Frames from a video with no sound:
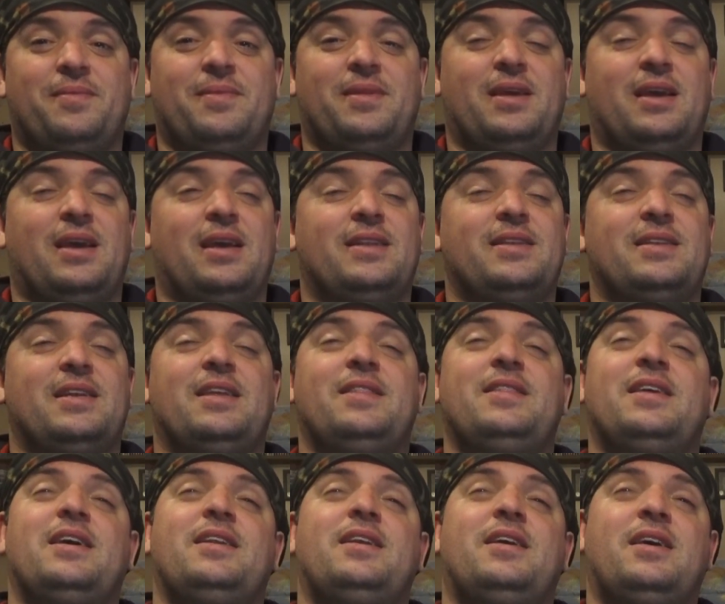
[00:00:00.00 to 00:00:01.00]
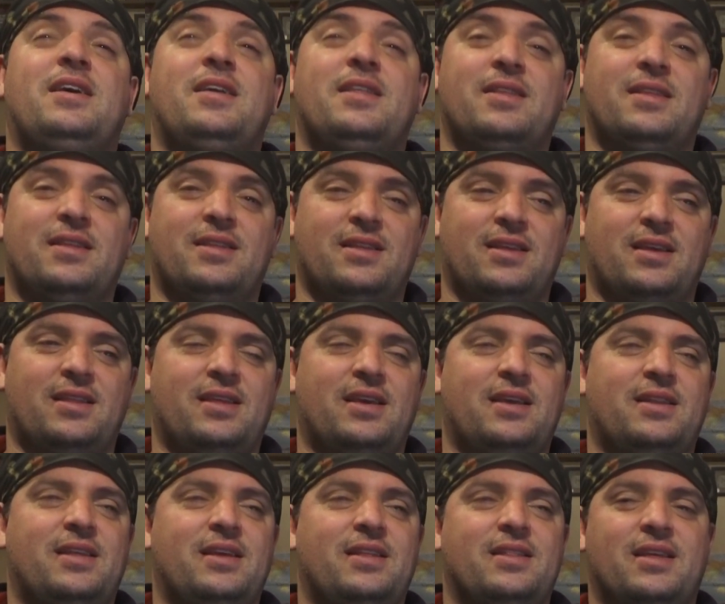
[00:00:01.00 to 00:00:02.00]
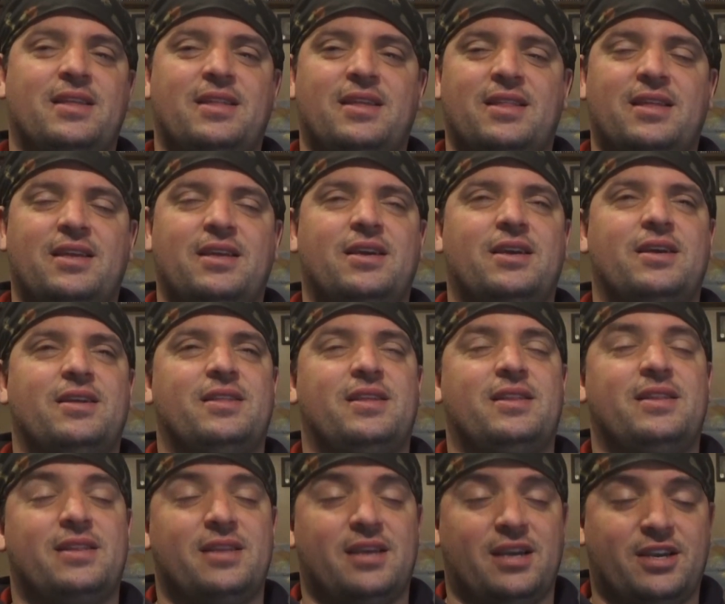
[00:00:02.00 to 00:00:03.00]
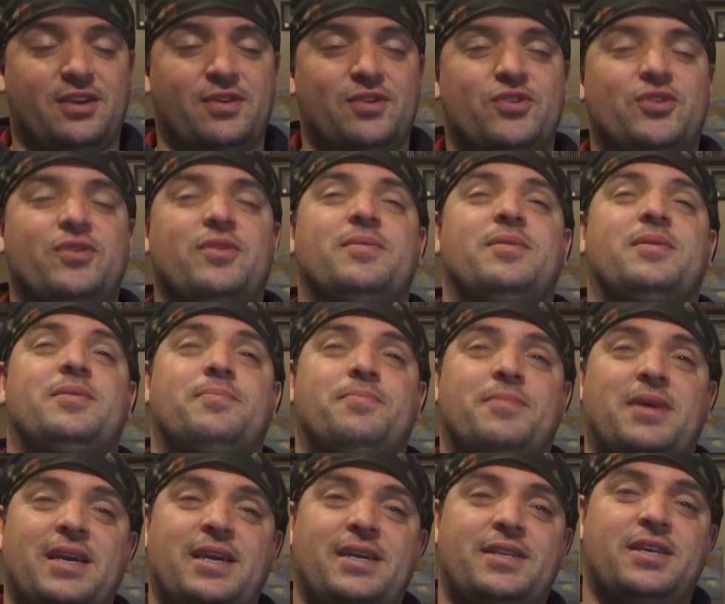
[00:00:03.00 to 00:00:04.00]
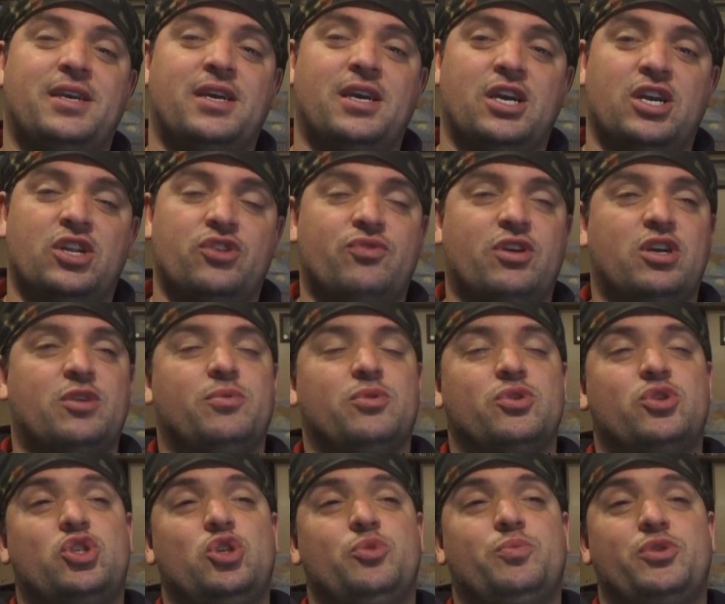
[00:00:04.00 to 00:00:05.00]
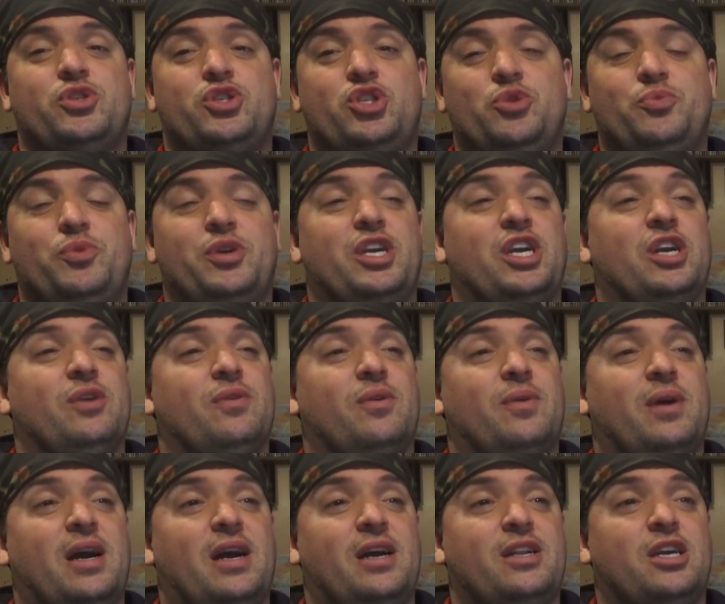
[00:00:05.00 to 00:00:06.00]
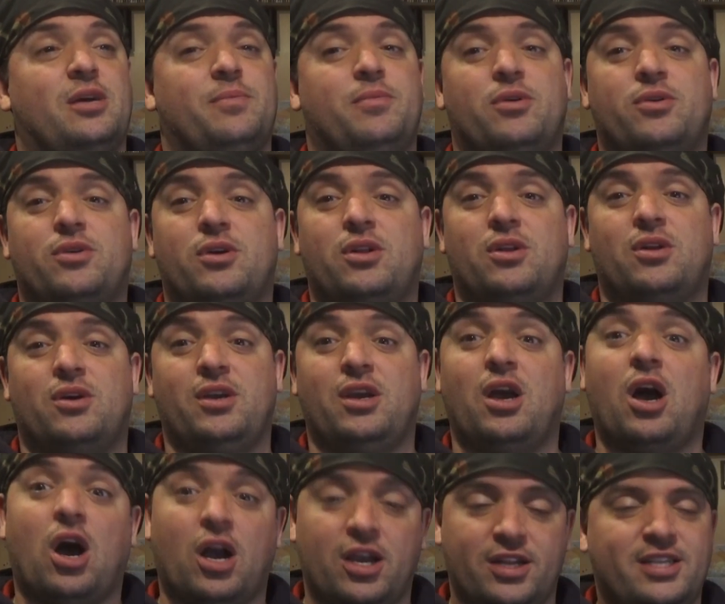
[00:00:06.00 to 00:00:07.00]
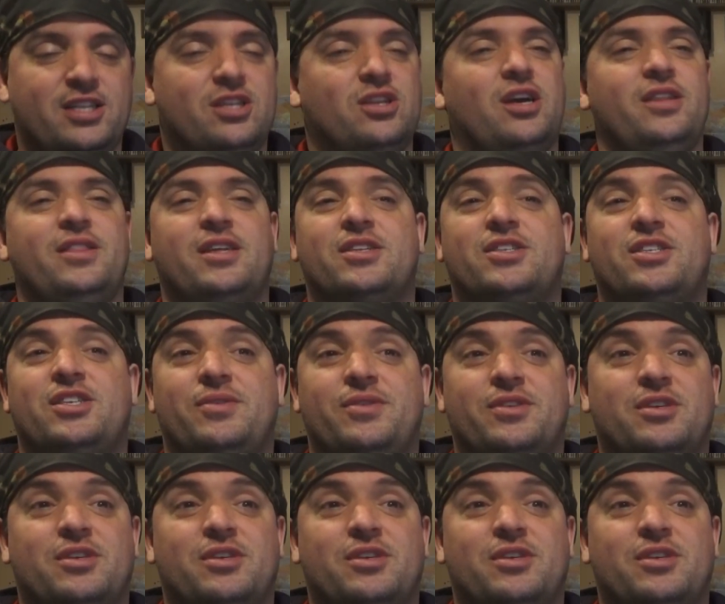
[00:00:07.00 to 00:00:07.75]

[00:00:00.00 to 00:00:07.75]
and then then Akira Toriyama made Dragon Ball Super Superhero, and I'm not gonna lie, I did like that series.